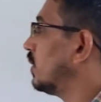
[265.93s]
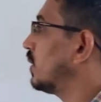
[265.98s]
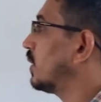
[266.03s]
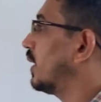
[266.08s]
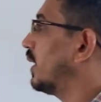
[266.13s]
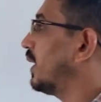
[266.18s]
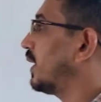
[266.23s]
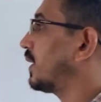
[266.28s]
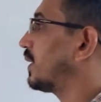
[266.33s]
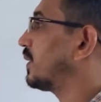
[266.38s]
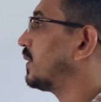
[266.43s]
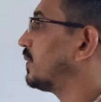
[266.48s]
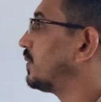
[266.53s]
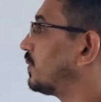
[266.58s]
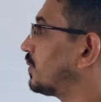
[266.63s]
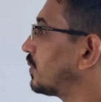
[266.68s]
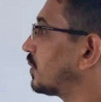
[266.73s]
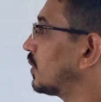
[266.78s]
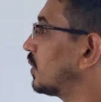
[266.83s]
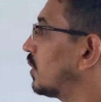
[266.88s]
Correct?
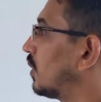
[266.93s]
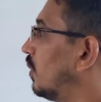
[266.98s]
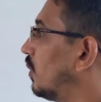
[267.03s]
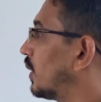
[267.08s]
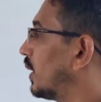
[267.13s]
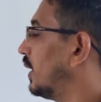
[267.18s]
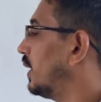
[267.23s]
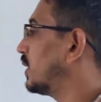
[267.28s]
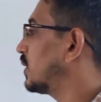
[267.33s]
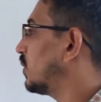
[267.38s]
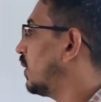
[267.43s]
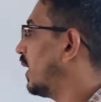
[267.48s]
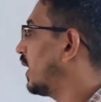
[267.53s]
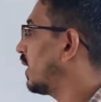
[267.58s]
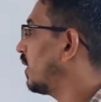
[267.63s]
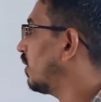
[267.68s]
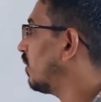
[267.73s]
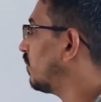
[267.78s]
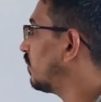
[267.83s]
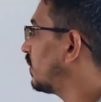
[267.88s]
Okay, so
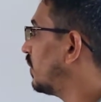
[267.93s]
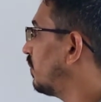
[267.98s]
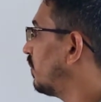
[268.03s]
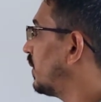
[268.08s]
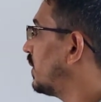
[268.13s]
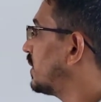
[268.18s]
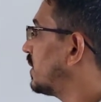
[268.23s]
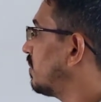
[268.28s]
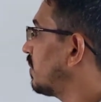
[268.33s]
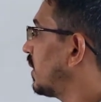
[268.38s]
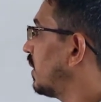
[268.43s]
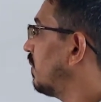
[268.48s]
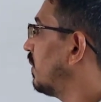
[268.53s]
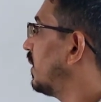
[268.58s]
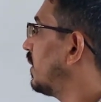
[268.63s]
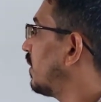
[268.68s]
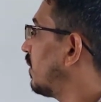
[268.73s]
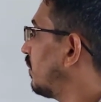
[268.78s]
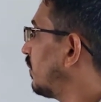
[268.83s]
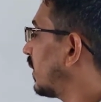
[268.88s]
angle of the prism
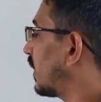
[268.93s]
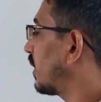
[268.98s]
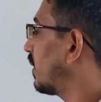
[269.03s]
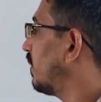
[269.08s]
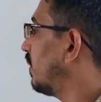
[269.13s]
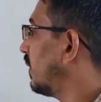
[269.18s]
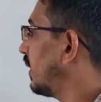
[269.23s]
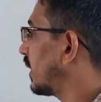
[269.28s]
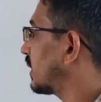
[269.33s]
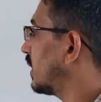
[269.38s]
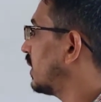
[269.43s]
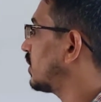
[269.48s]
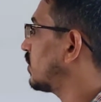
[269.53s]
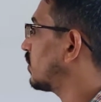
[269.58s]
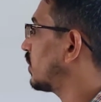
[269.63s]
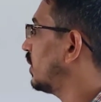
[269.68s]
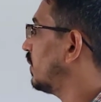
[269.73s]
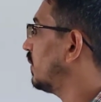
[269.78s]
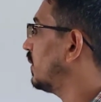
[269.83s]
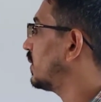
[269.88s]
given, refractive index
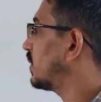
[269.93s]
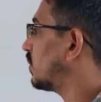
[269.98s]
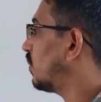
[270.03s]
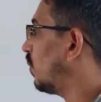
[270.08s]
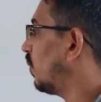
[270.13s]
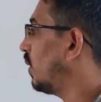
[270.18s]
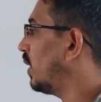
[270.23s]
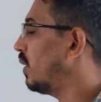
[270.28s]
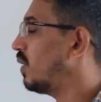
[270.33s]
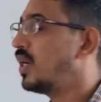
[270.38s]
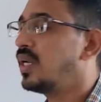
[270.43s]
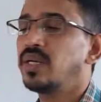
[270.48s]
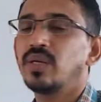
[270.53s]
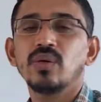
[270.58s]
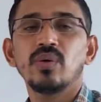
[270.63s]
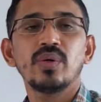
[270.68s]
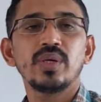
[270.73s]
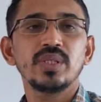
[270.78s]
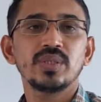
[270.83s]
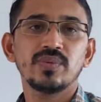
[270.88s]
also given, so only
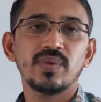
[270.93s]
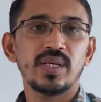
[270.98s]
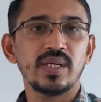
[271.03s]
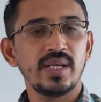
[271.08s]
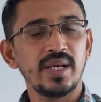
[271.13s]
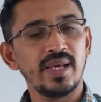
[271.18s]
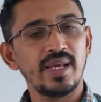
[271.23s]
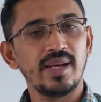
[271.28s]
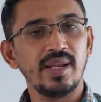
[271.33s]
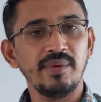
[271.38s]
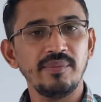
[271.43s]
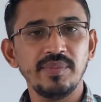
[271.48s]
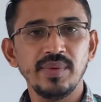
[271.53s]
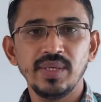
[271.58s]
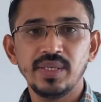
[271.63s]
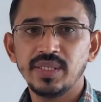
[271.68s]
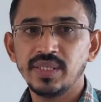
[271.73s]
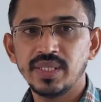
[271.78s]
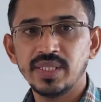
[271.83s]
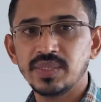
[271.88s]
unknown is what? Del m.
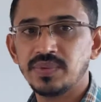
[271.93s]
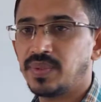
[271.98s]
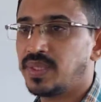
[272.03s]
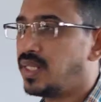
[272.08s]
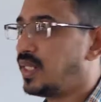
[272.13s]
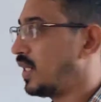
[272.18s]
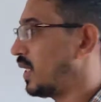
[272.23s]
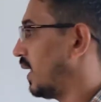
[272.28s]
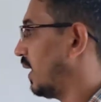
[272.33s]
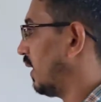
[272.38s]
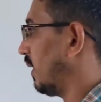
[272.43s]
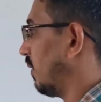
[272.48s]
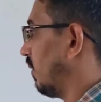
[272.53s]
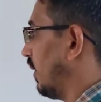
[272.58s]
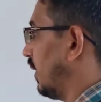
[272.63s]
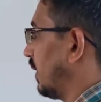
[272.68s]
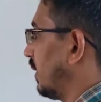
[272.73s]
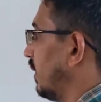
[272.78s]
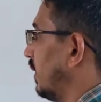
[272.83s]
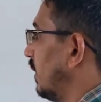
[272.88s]
Yes, we can
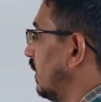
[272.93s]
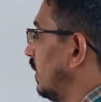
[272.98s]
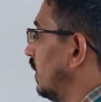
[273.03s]
calculate.